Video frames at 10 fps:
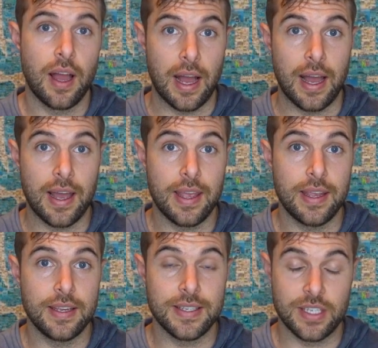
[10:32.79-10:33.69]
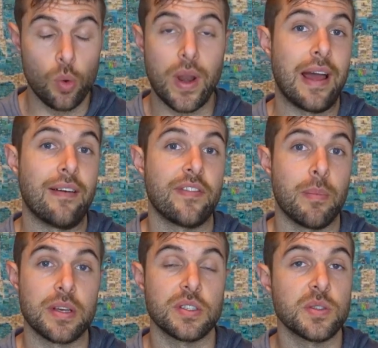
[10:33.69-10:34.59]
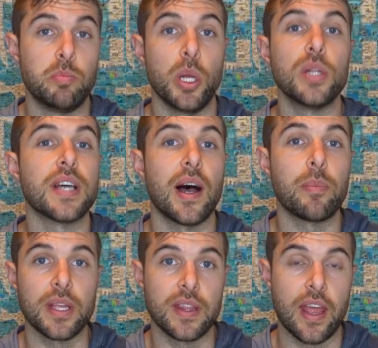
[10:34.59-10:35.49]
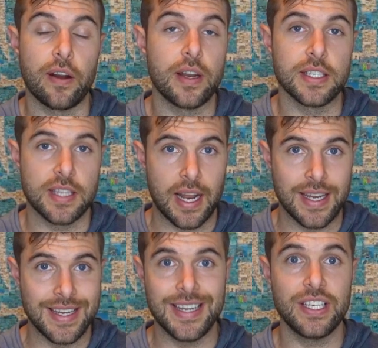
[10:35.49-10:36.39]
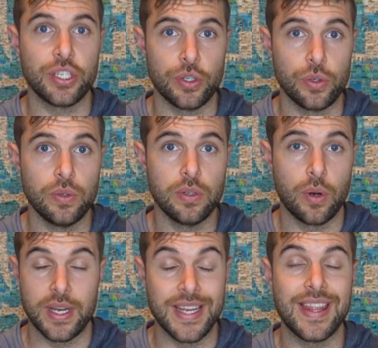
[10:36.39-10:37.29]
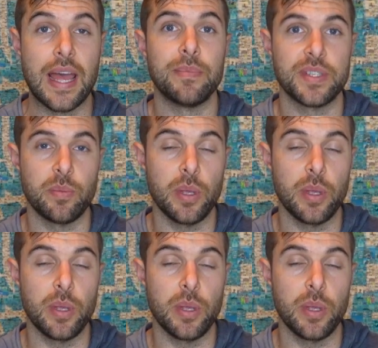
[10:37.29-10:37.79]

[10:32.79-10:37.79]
I don't have the muscles built up in the areas that I need to or need them to